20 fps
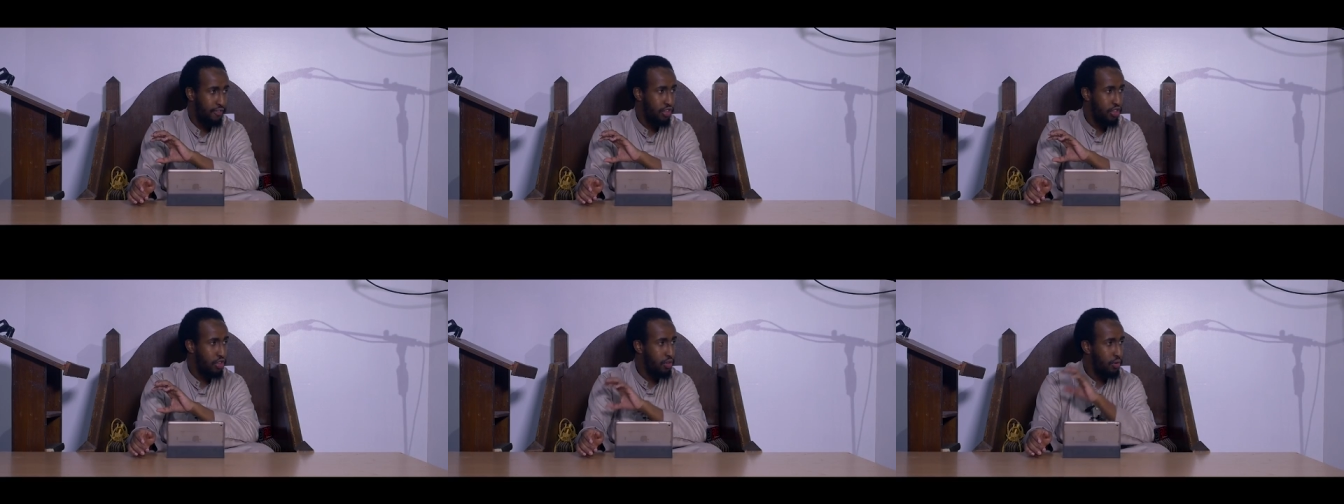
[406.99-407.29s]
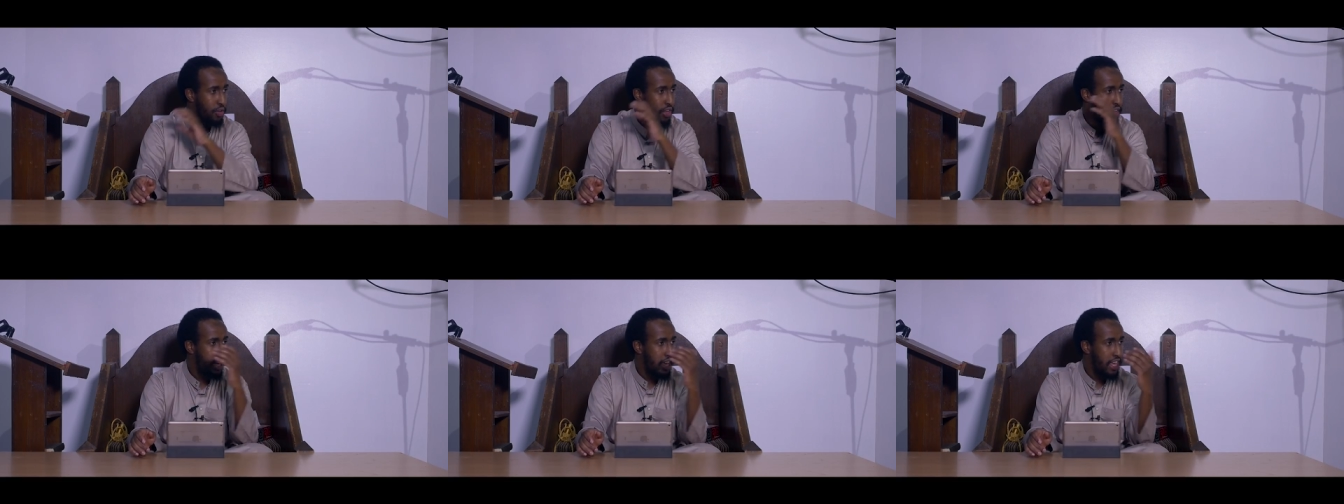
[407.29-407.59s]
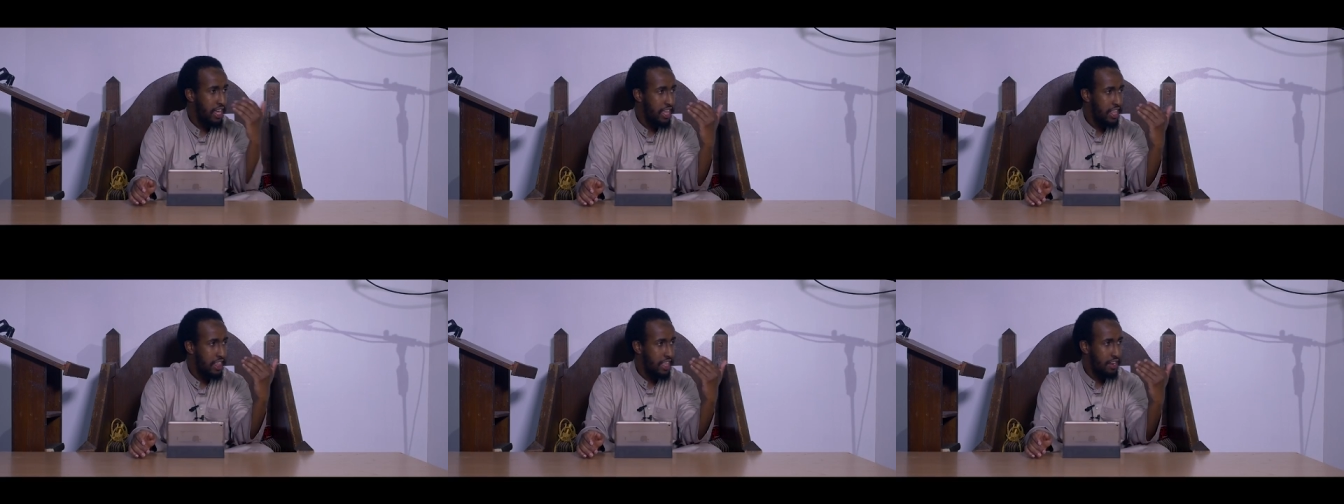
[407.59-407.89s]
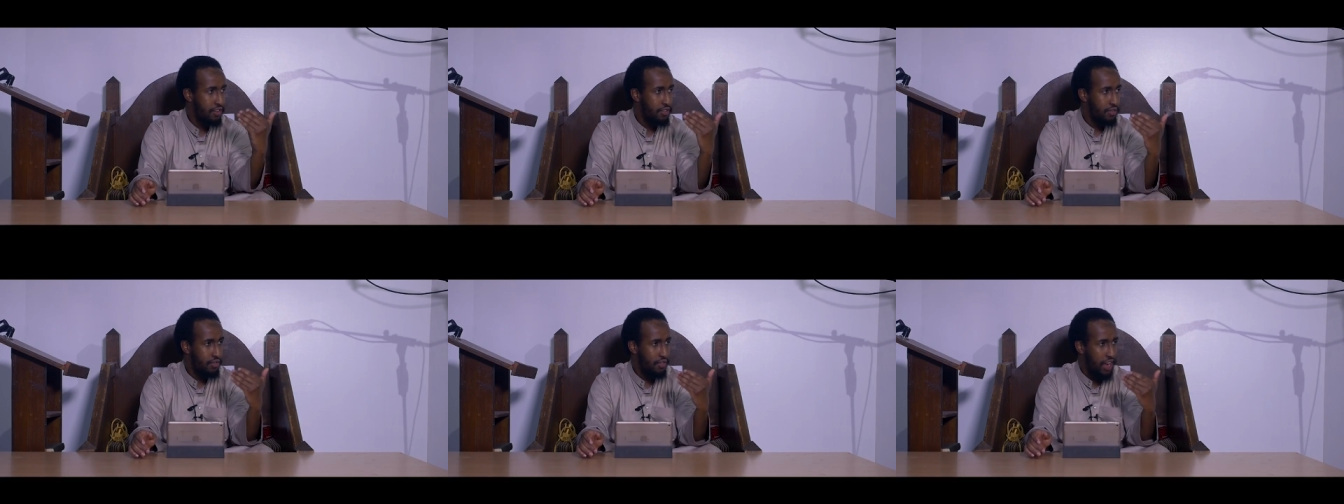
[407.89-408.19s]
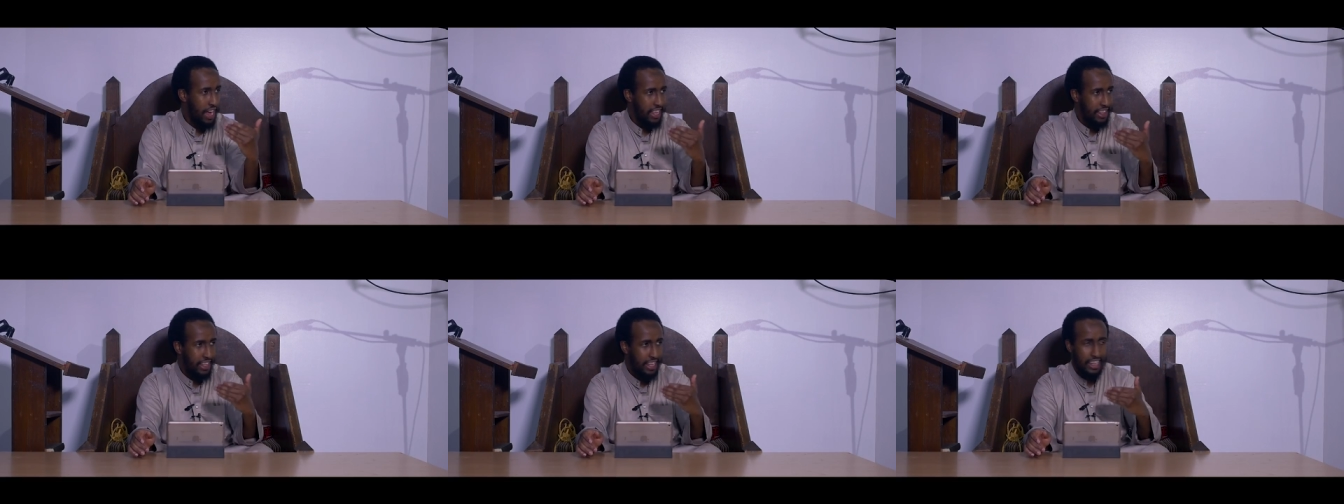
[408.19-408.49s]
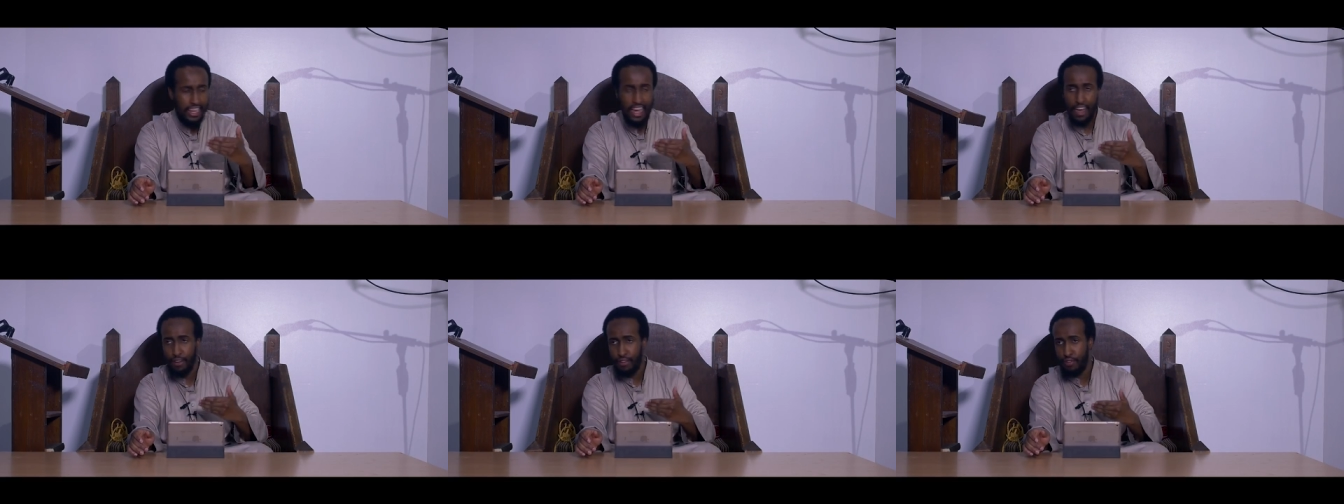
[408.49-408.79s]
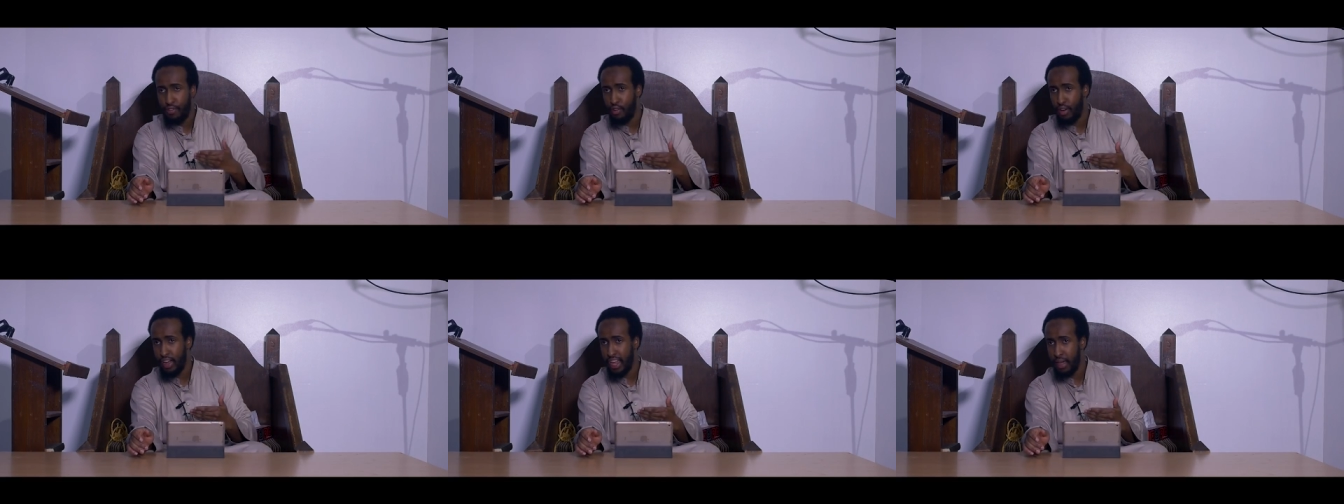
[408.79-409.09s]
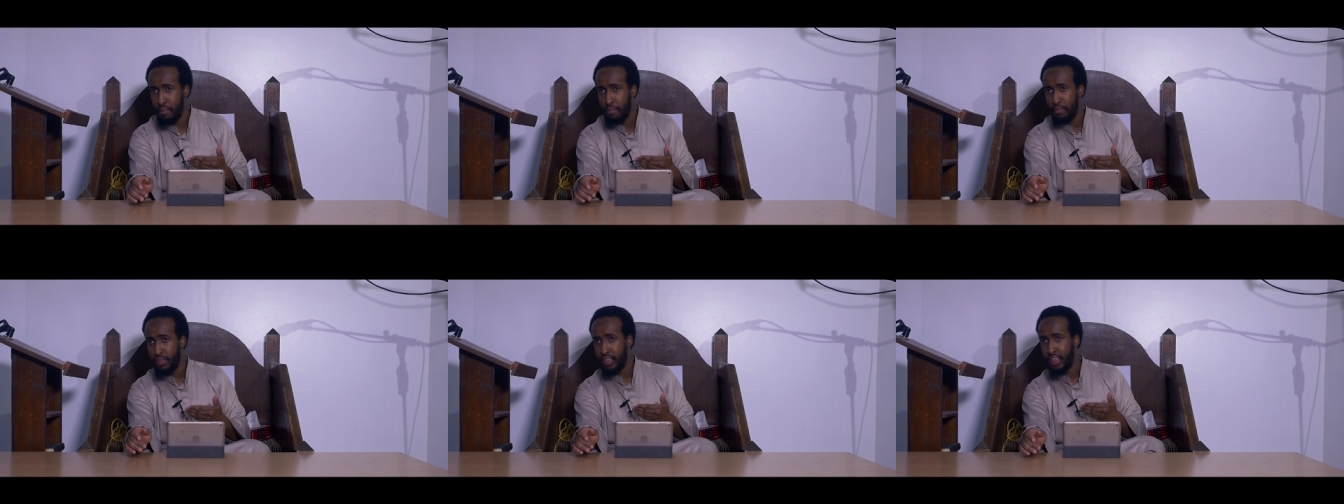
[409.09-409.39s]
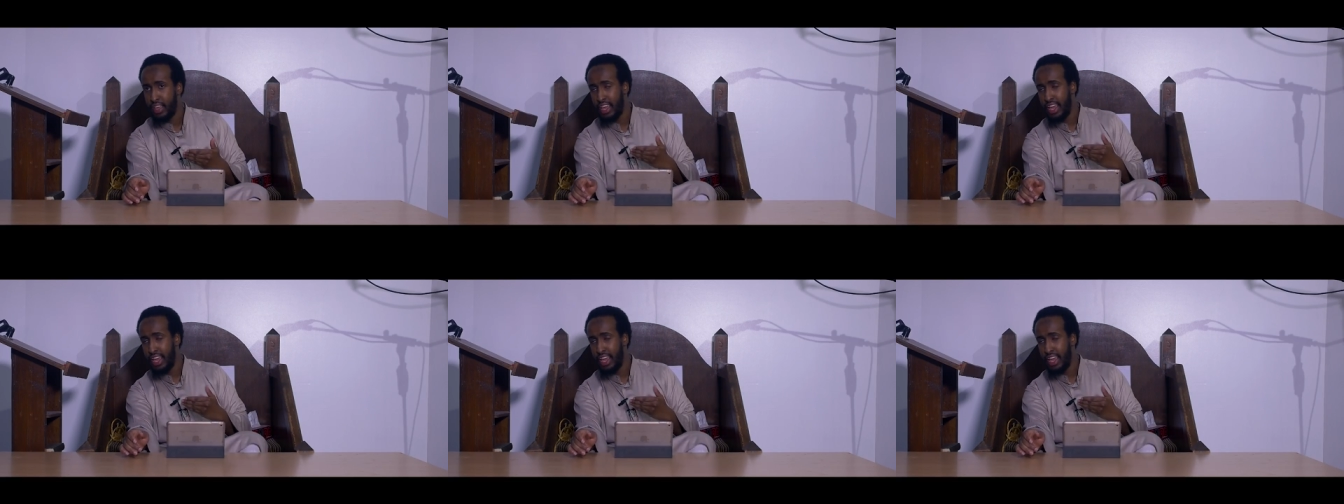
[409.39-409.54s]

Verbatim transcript: for you, then write it down for him,